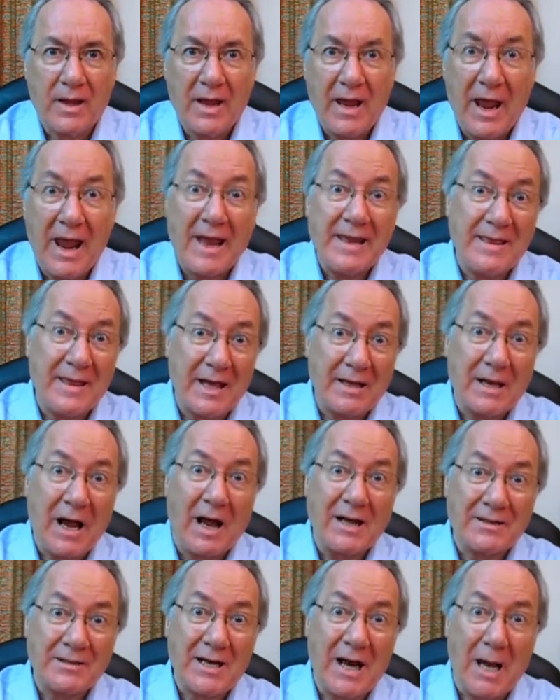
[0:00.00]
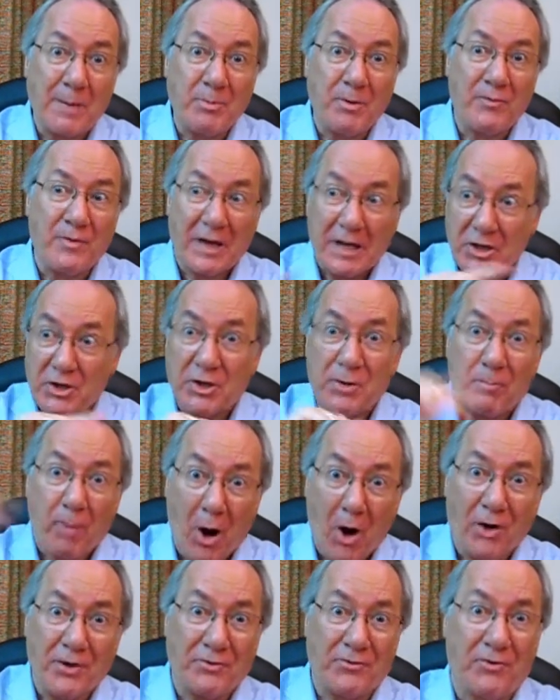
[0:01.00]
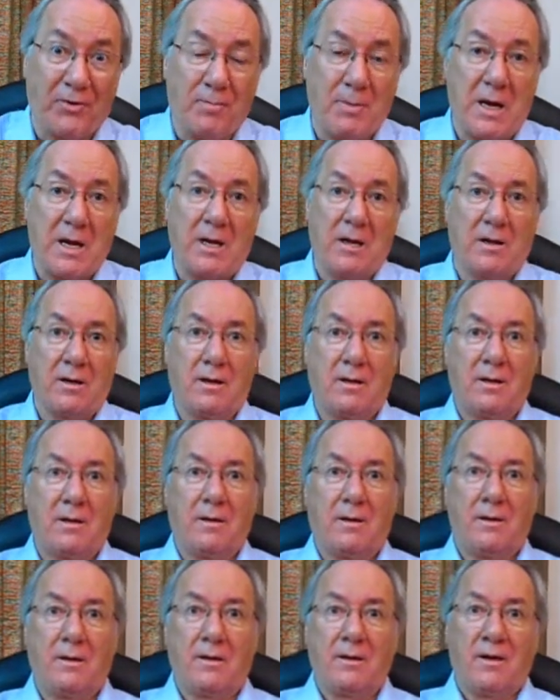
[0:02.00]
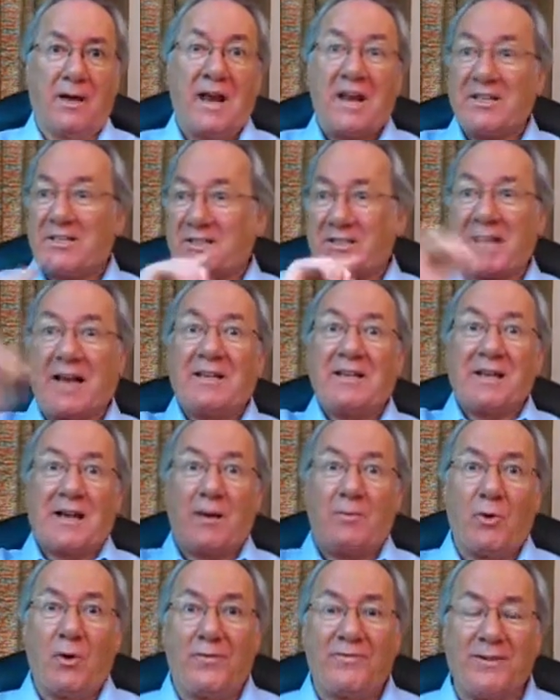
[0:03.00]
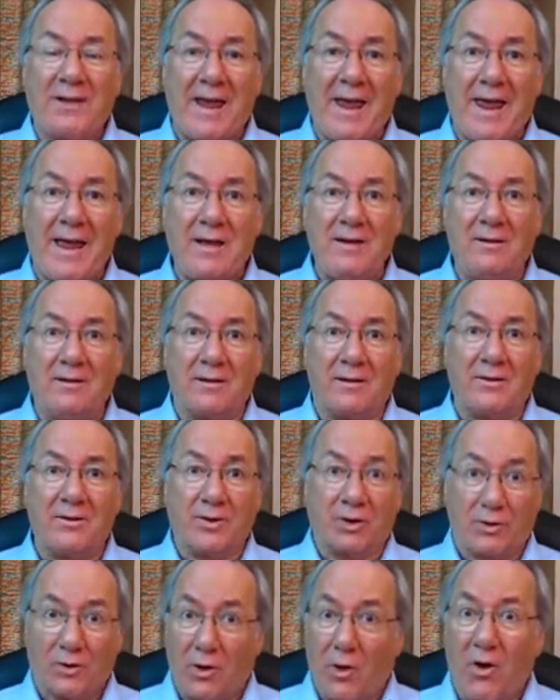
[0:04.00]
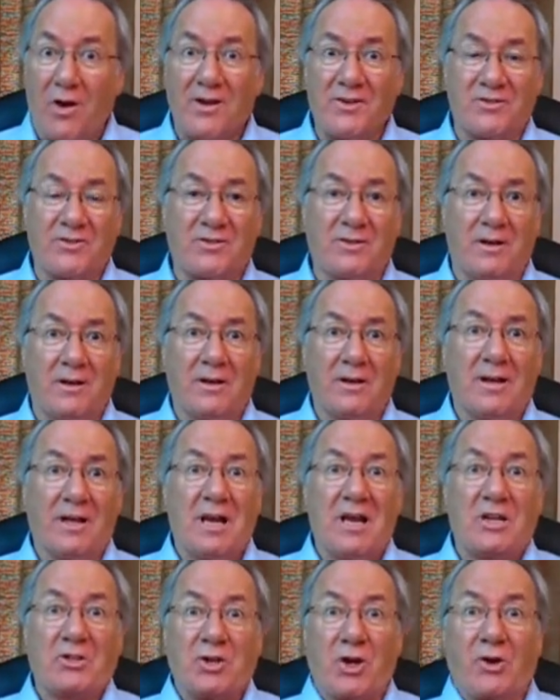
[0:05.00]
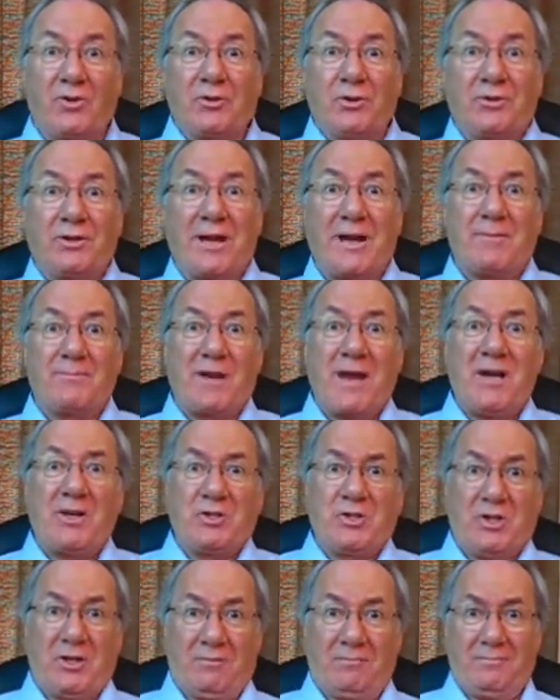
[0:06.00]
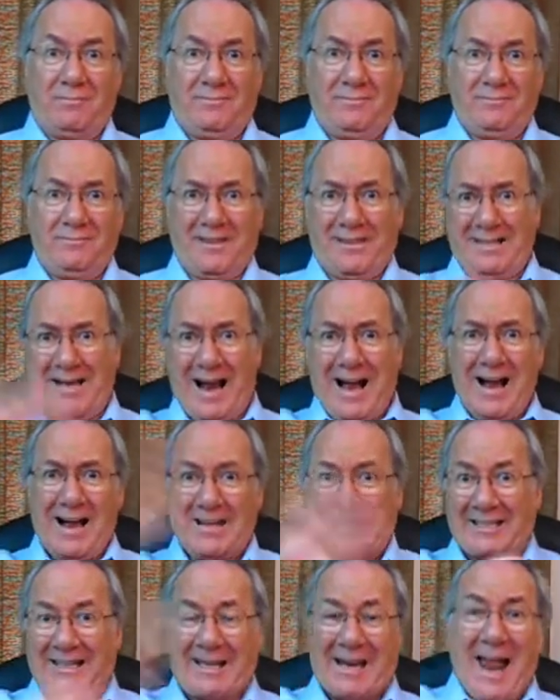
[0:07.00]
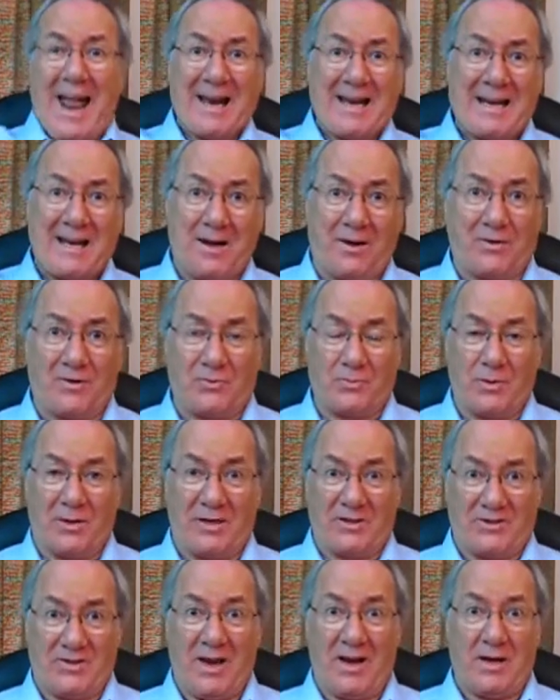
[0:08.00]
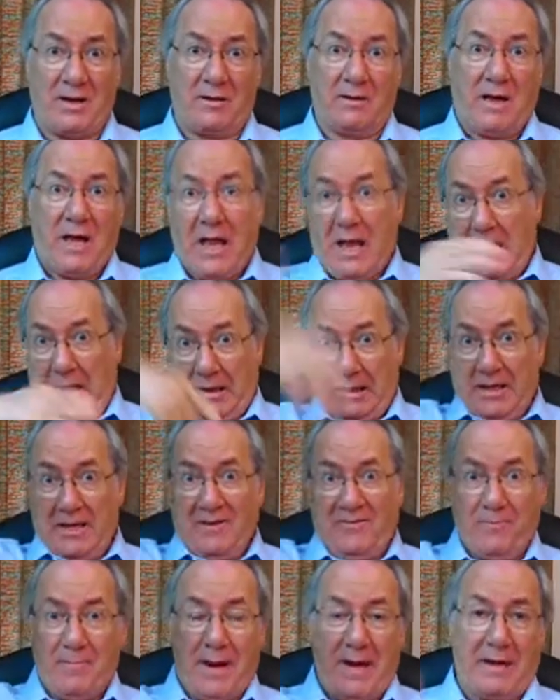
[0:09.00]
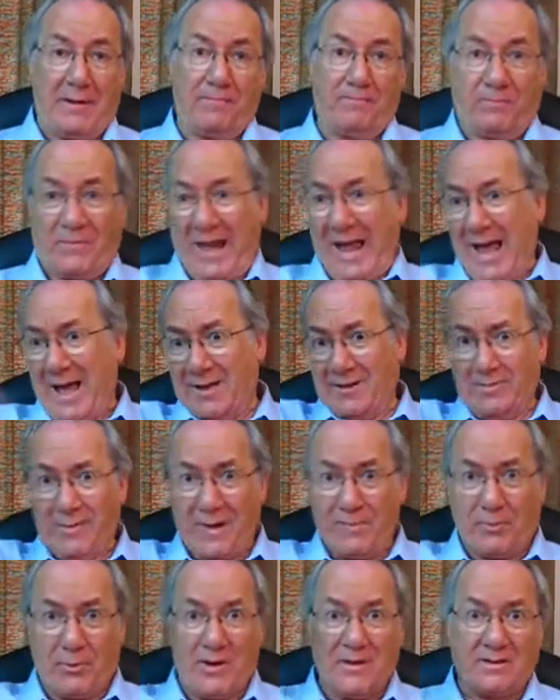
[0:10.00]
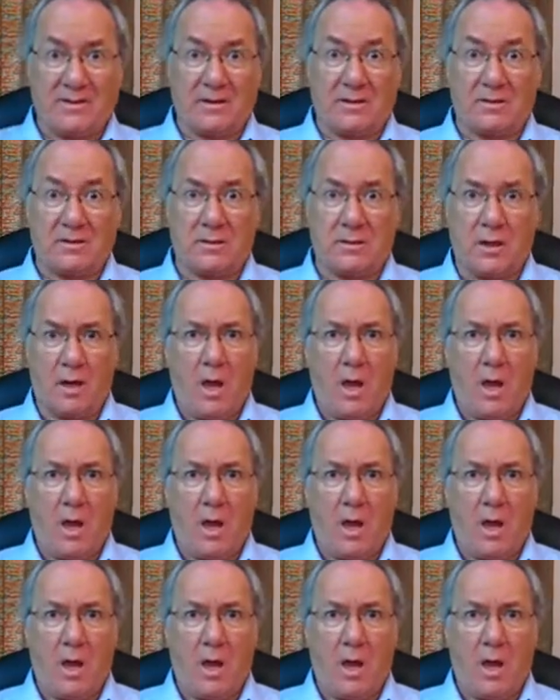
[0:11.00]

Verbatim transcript: And then on top of it, depart from me. He's sending them off to hell. They're lost. Eternal damnation. Gone. Get out of here is what he's saying. Leave me. Out of my presence.